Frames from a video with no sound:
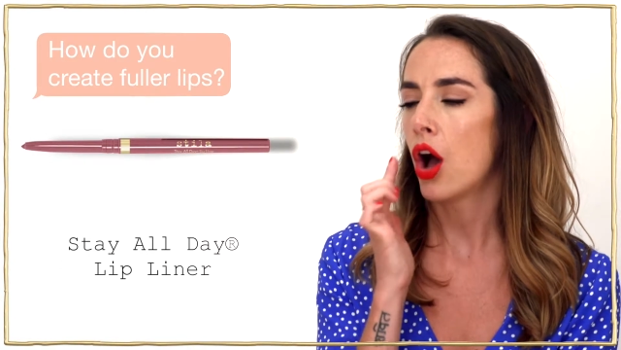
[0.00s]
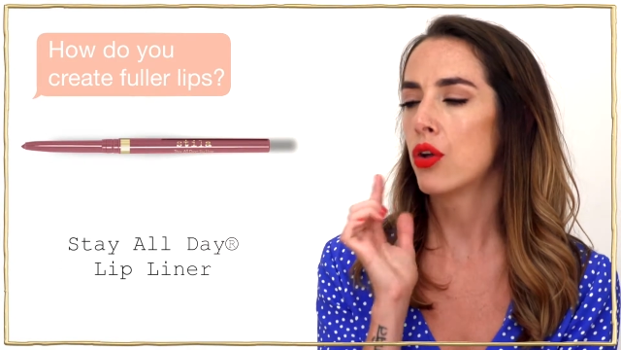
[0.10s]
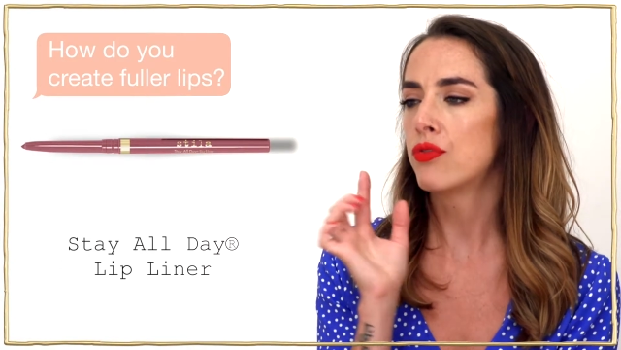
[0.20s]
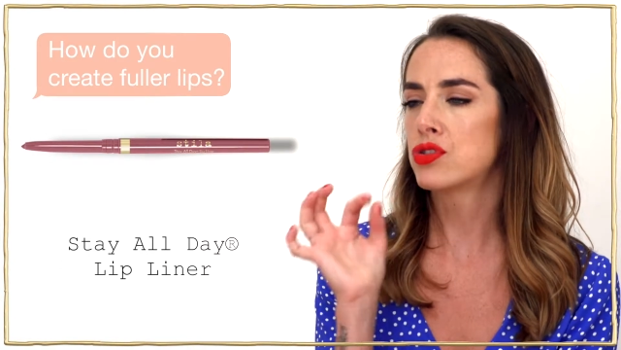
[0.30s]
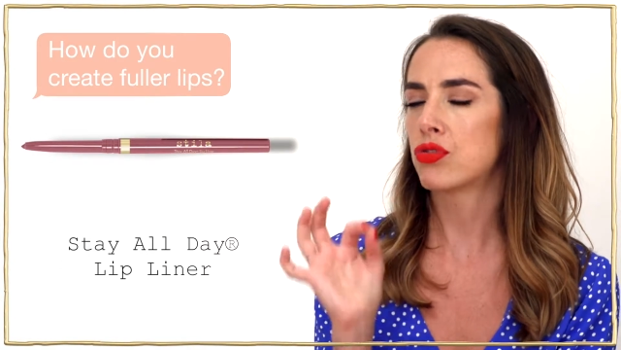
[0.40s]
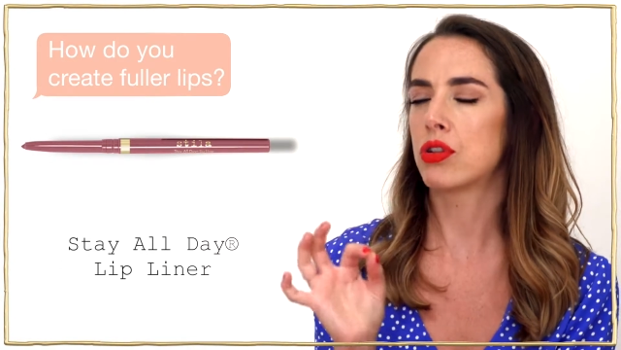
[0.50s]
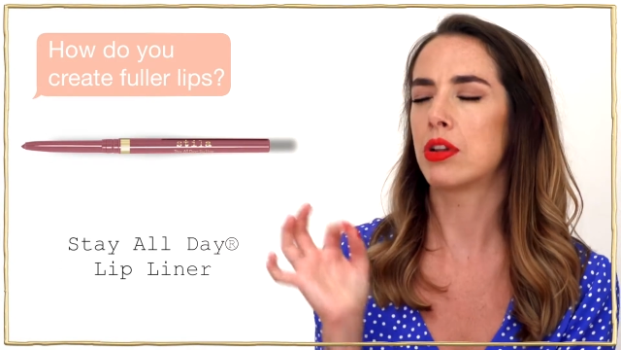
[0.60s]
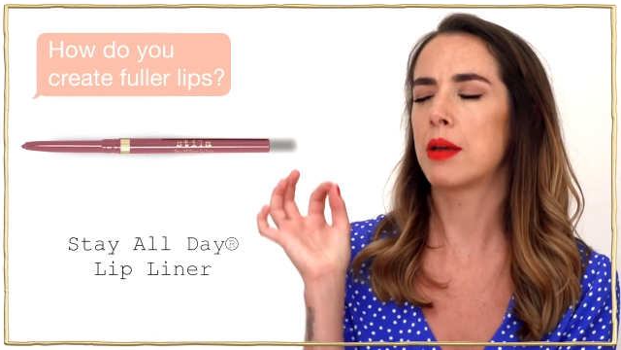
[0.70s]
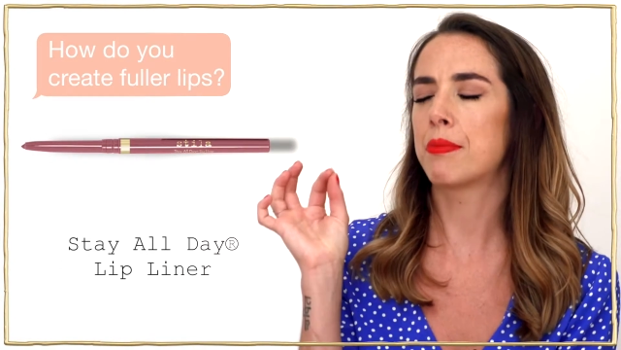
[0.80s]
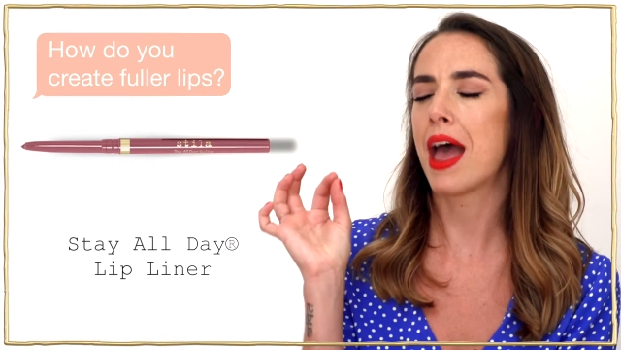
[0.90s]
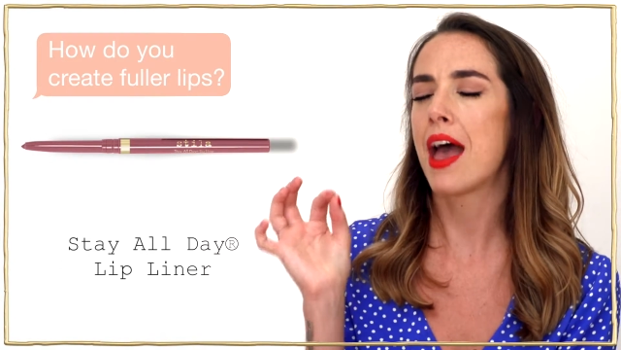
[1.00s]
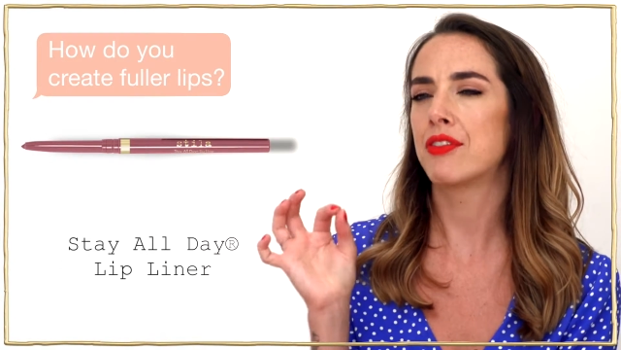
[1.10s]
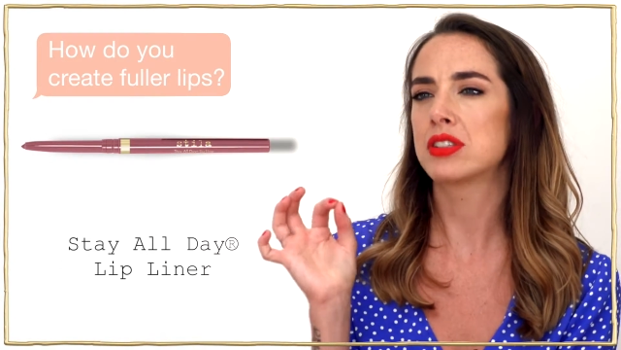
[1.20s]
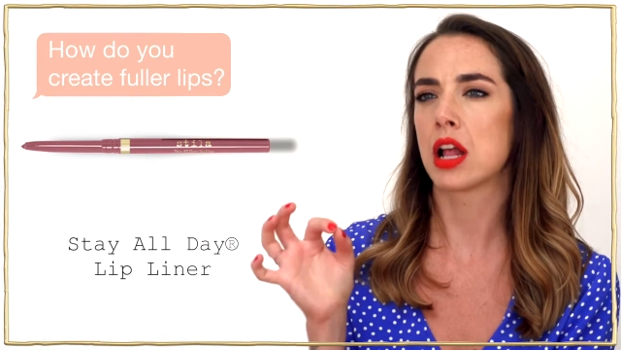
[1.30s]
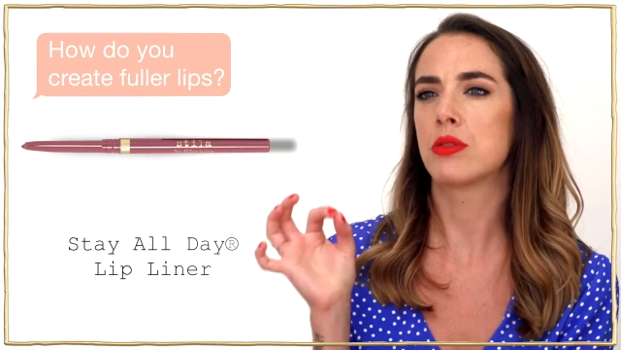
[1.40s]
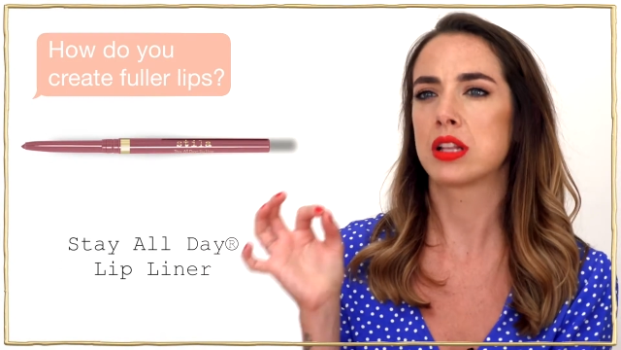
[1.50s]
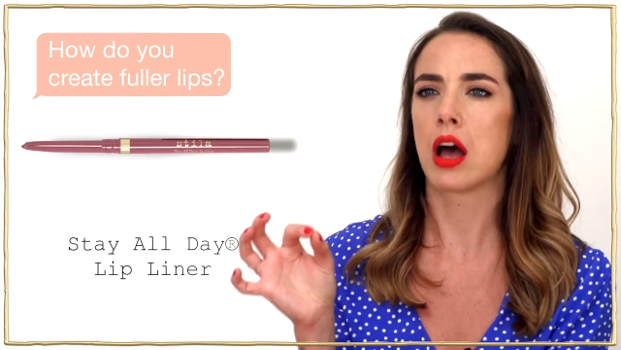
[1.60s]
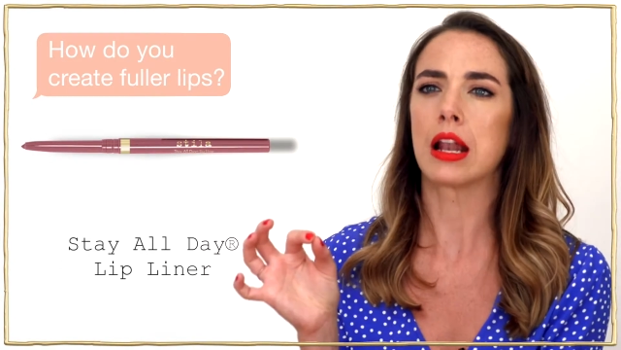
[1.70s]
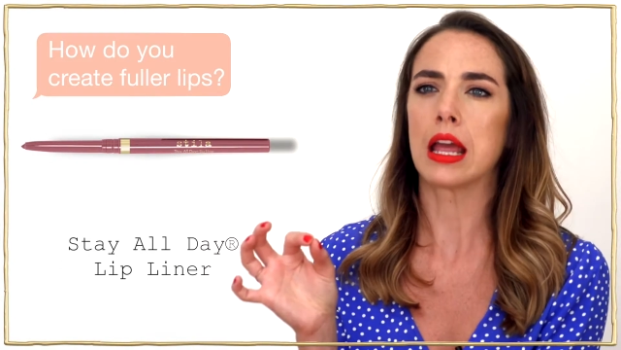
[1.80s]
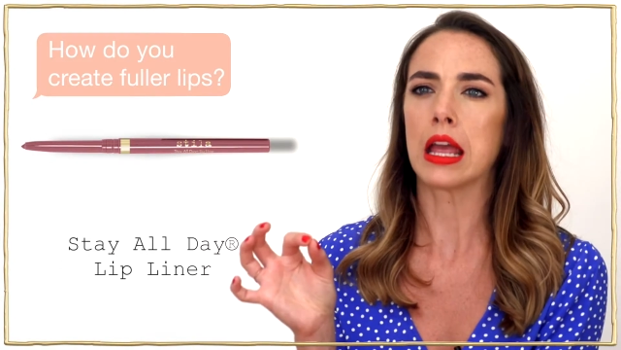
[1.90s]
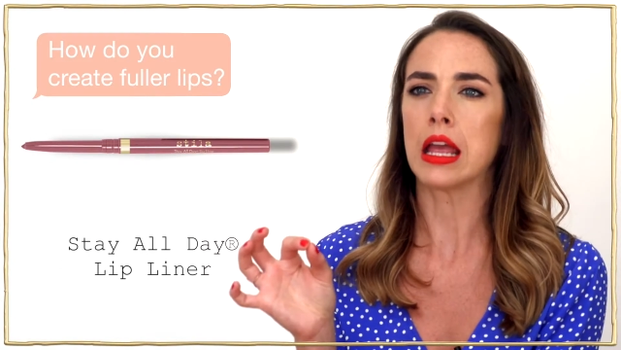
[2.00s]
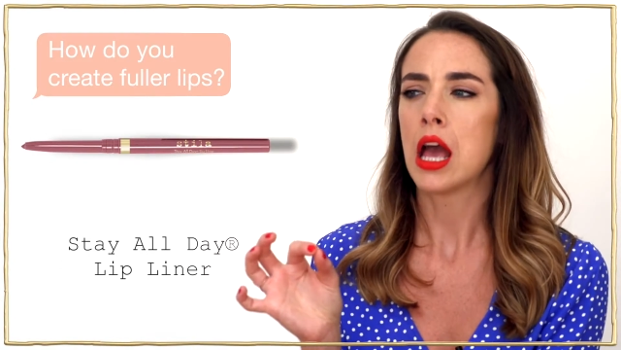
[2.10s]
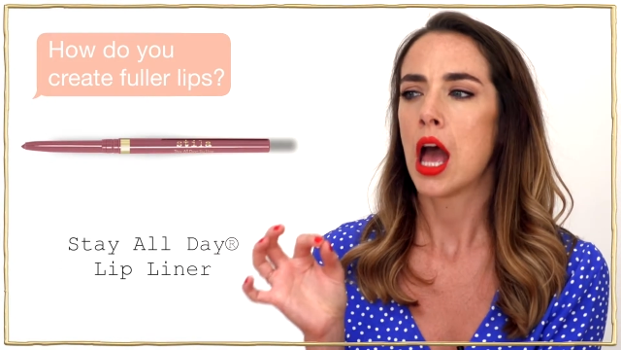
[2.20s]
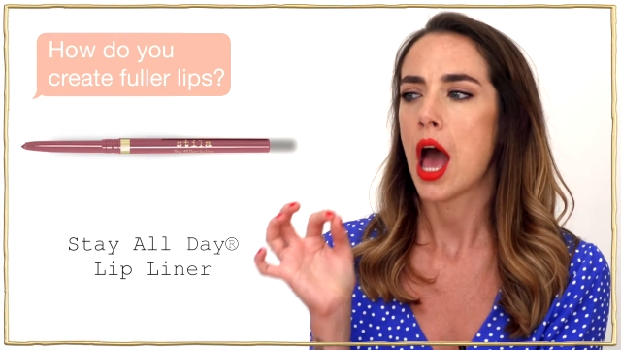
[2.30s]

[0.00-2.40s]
overdraw your lip, but ever so slightly,